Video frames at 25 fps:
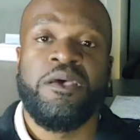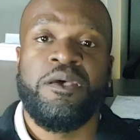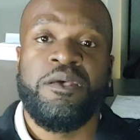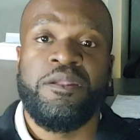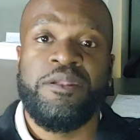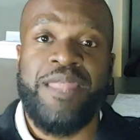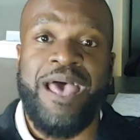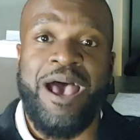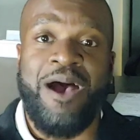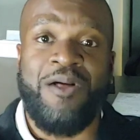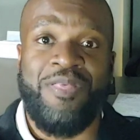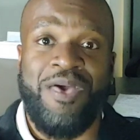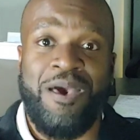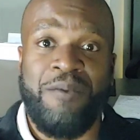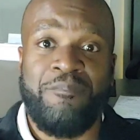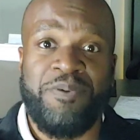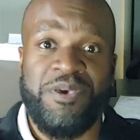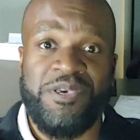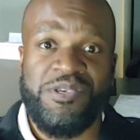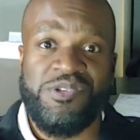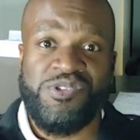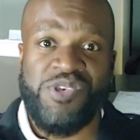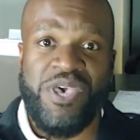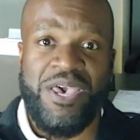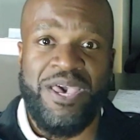Now, that
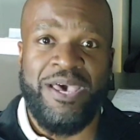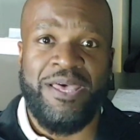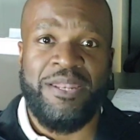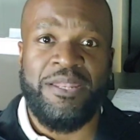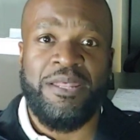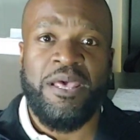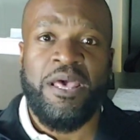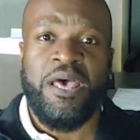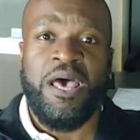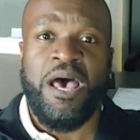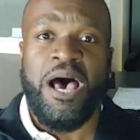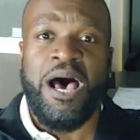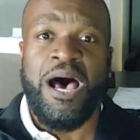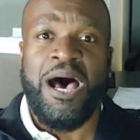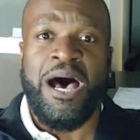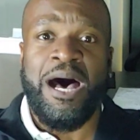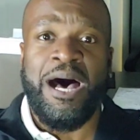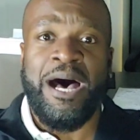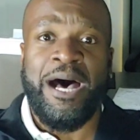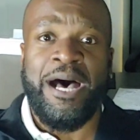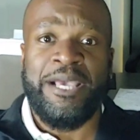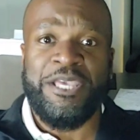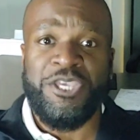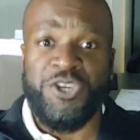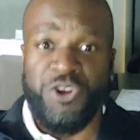being said,
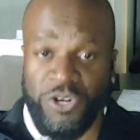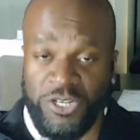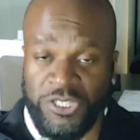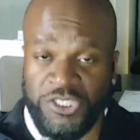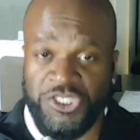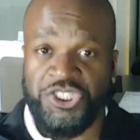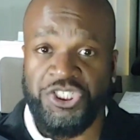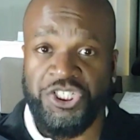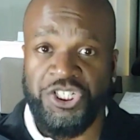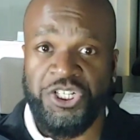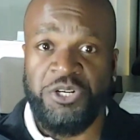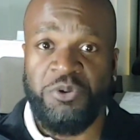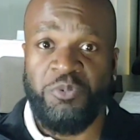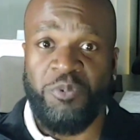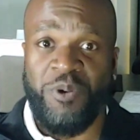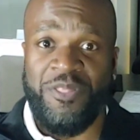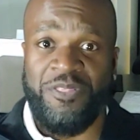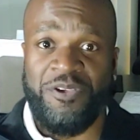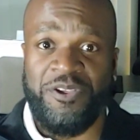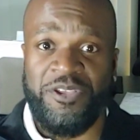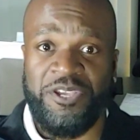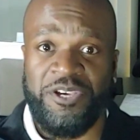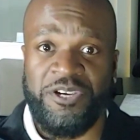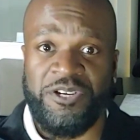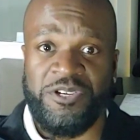you're unsure
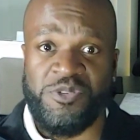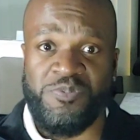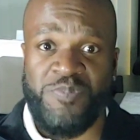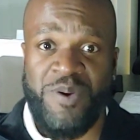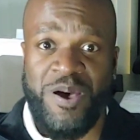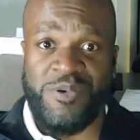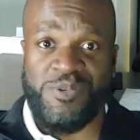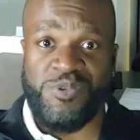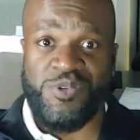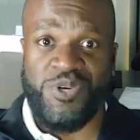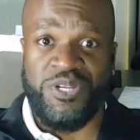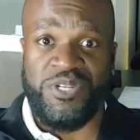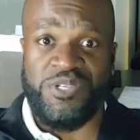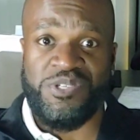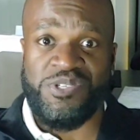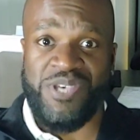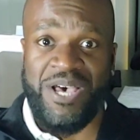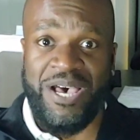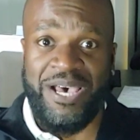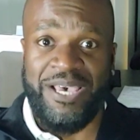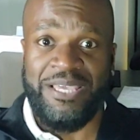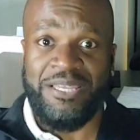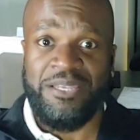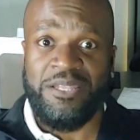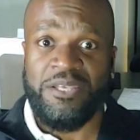whether your spouse is going to
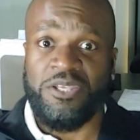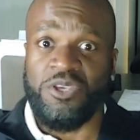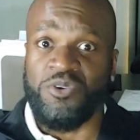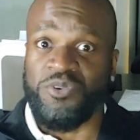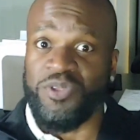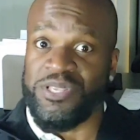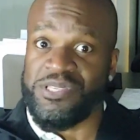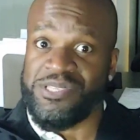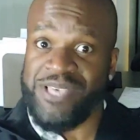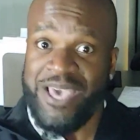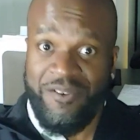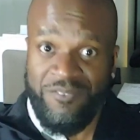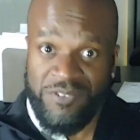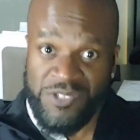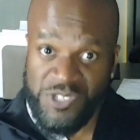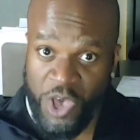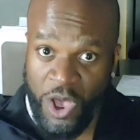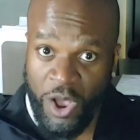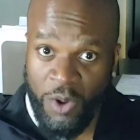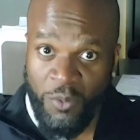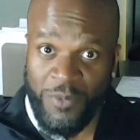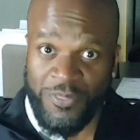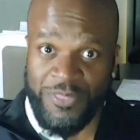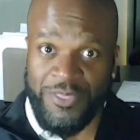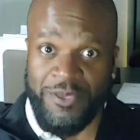sign. You need to have a
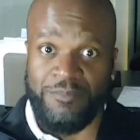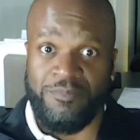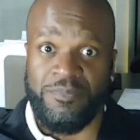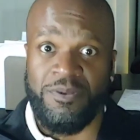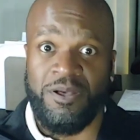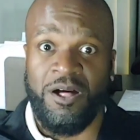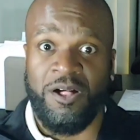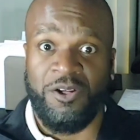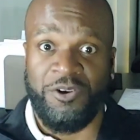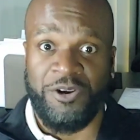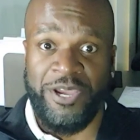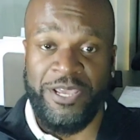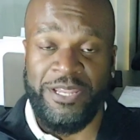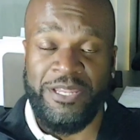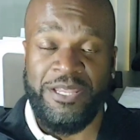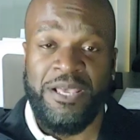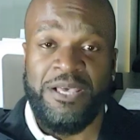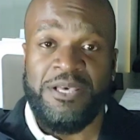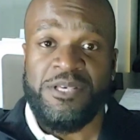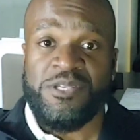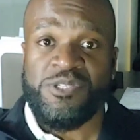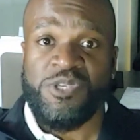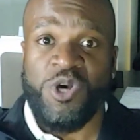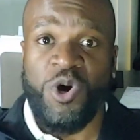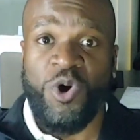talk with them. All right.
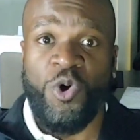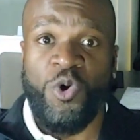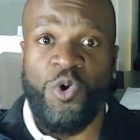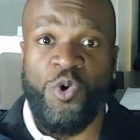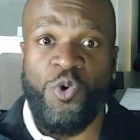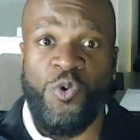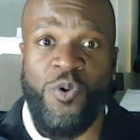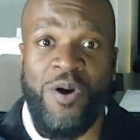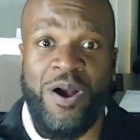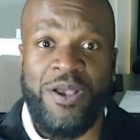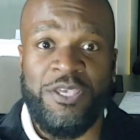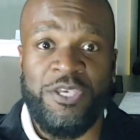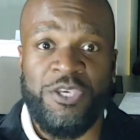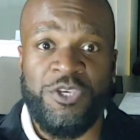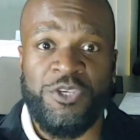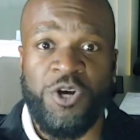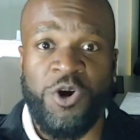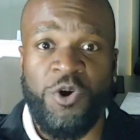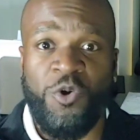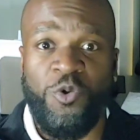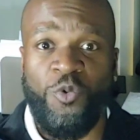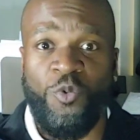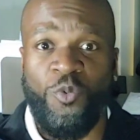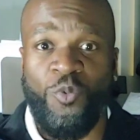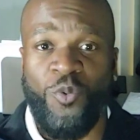So you
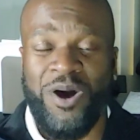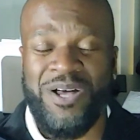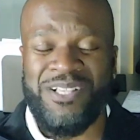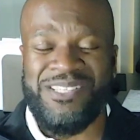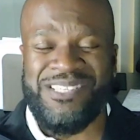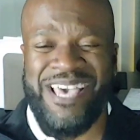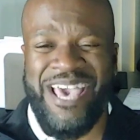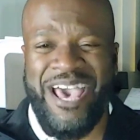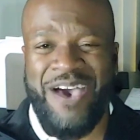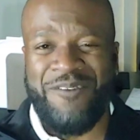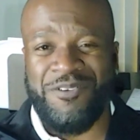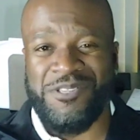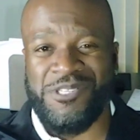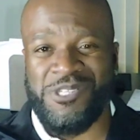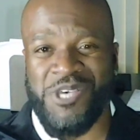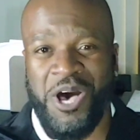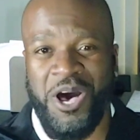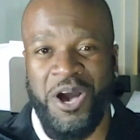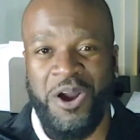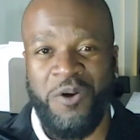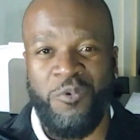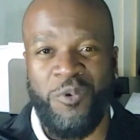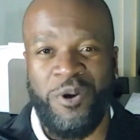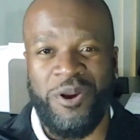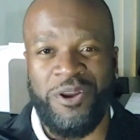don't want to have a
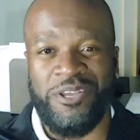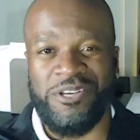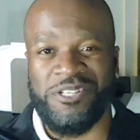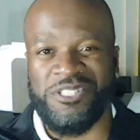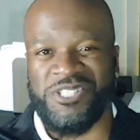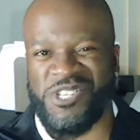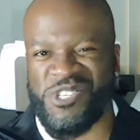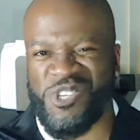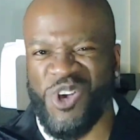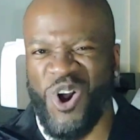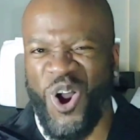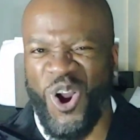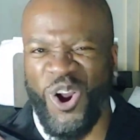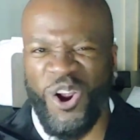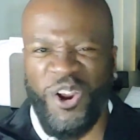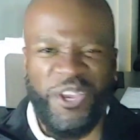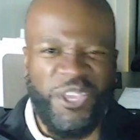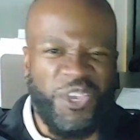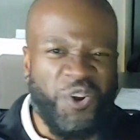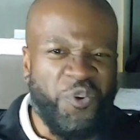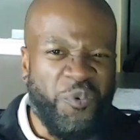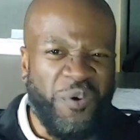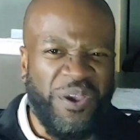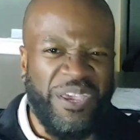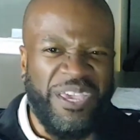talk where you're just
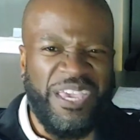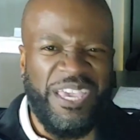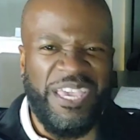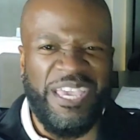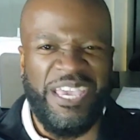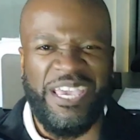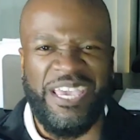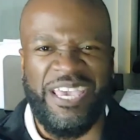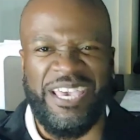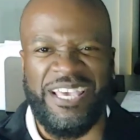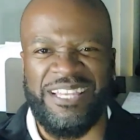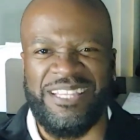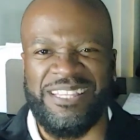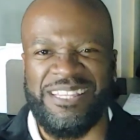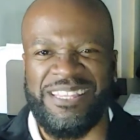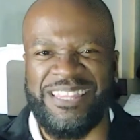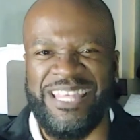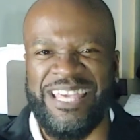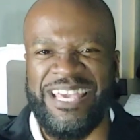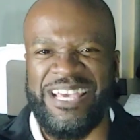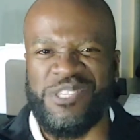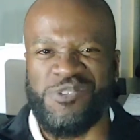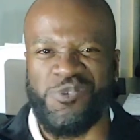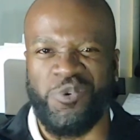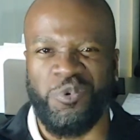arguing and
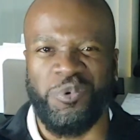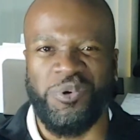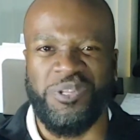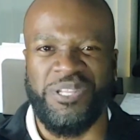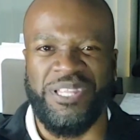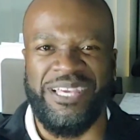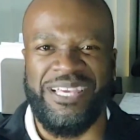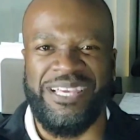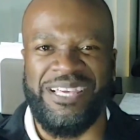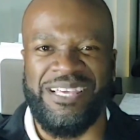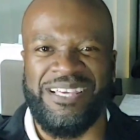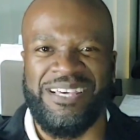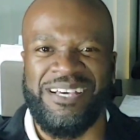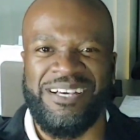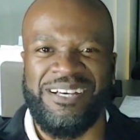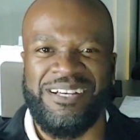things are really